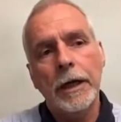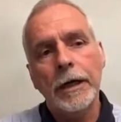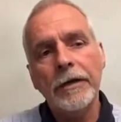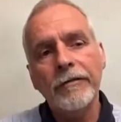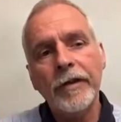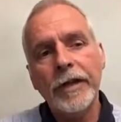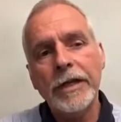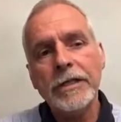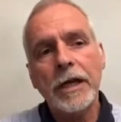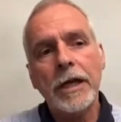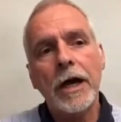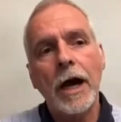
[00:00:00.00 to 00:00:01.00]
And if it is
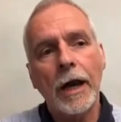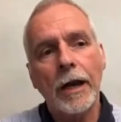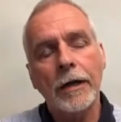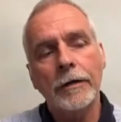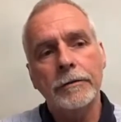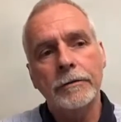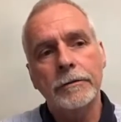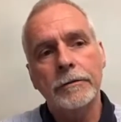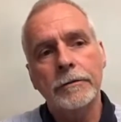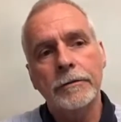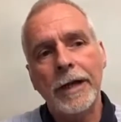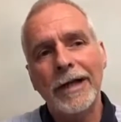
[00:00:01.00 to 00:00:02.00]
a colour,
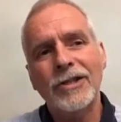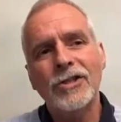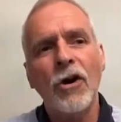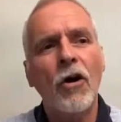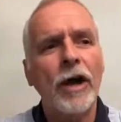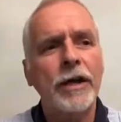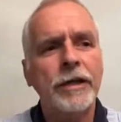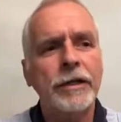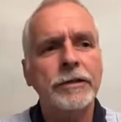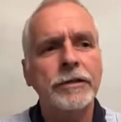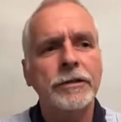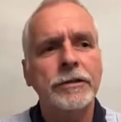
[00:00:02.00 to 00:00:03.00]
that
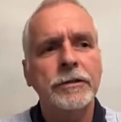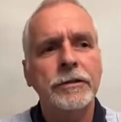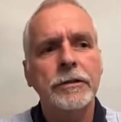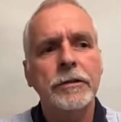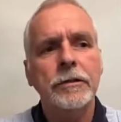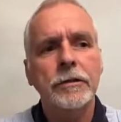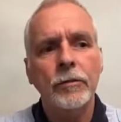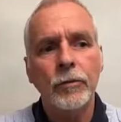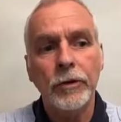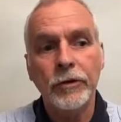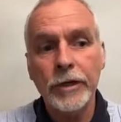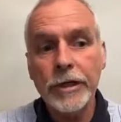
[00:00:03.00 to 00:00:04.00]
tightness,
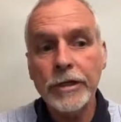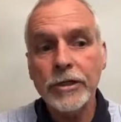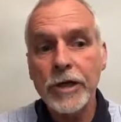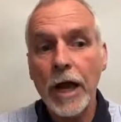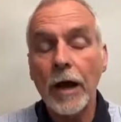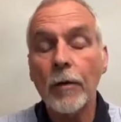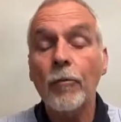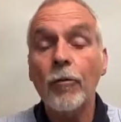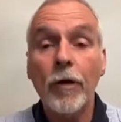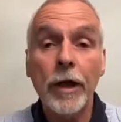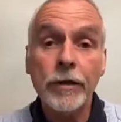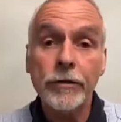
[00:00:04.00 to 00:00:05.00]
with each out
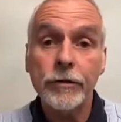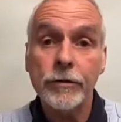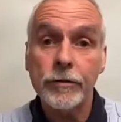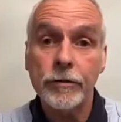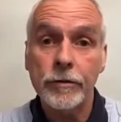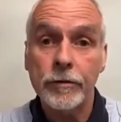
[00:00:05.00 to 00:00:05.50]
breath,